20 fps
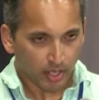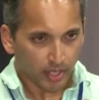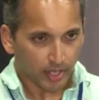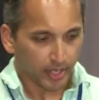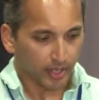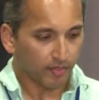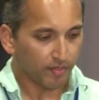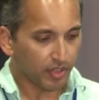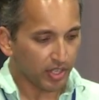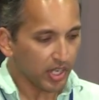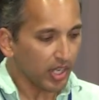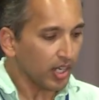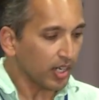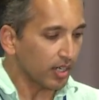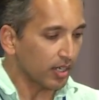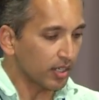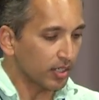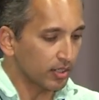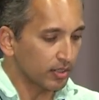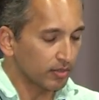In
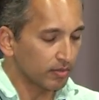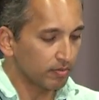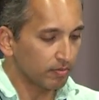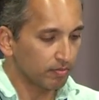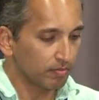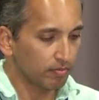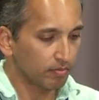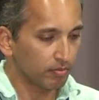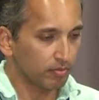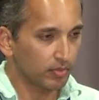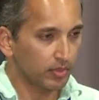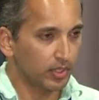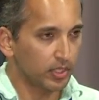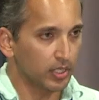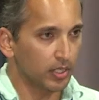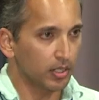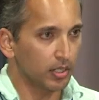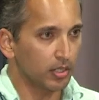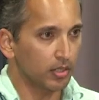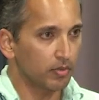VR,
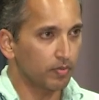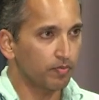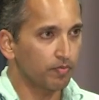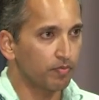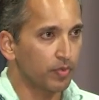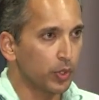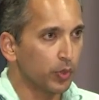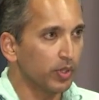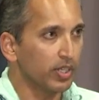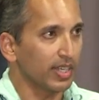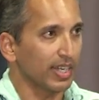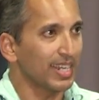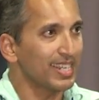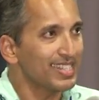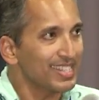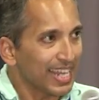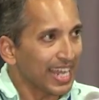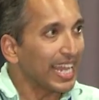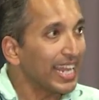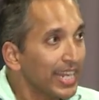the viewer
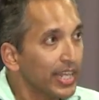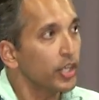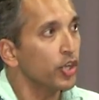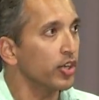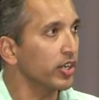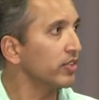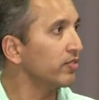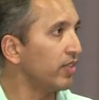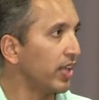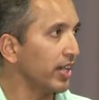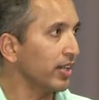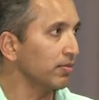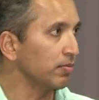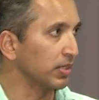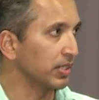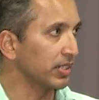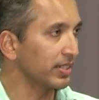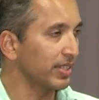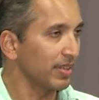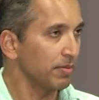is in your
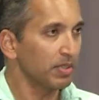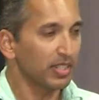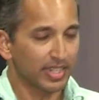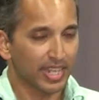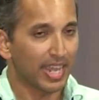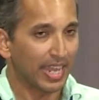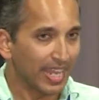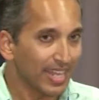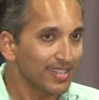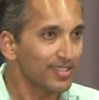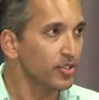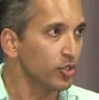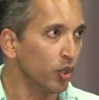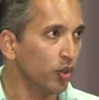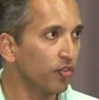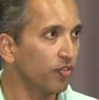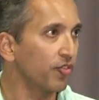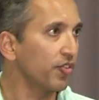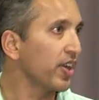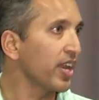environment. I mean, there is no
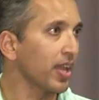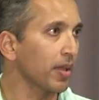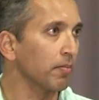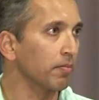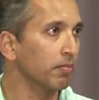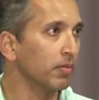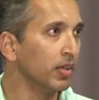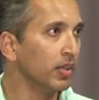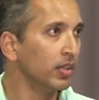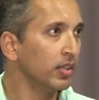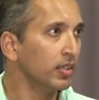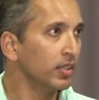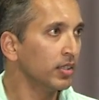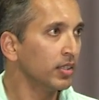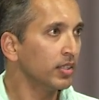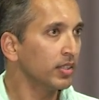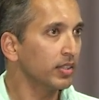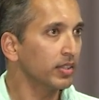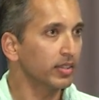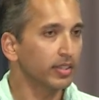frame.
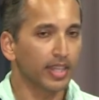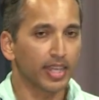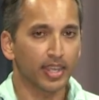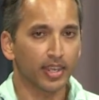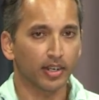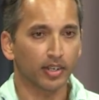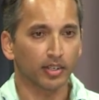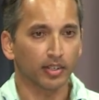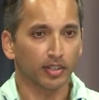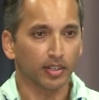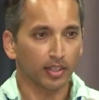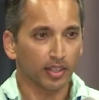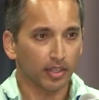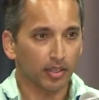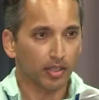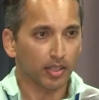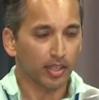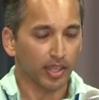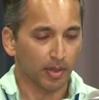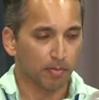They're
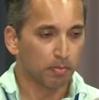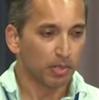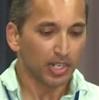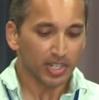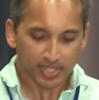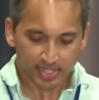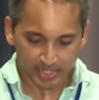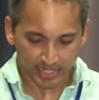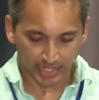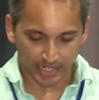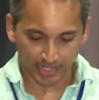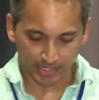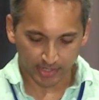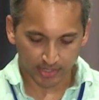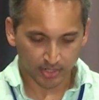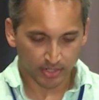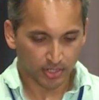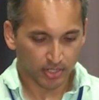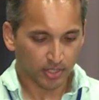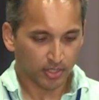immersed in
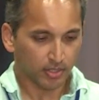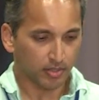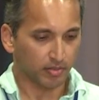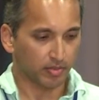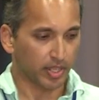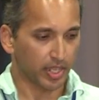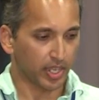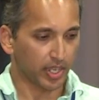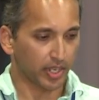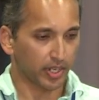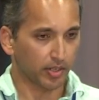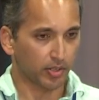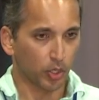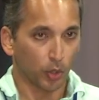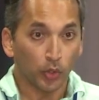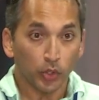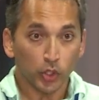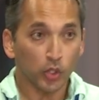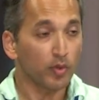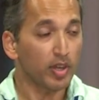it. They
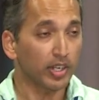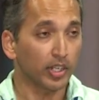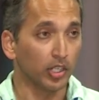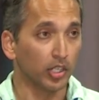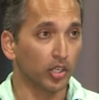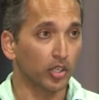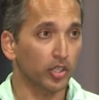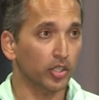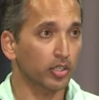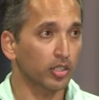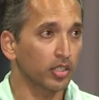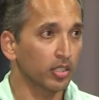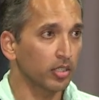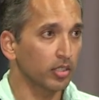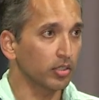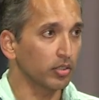don't know where to look.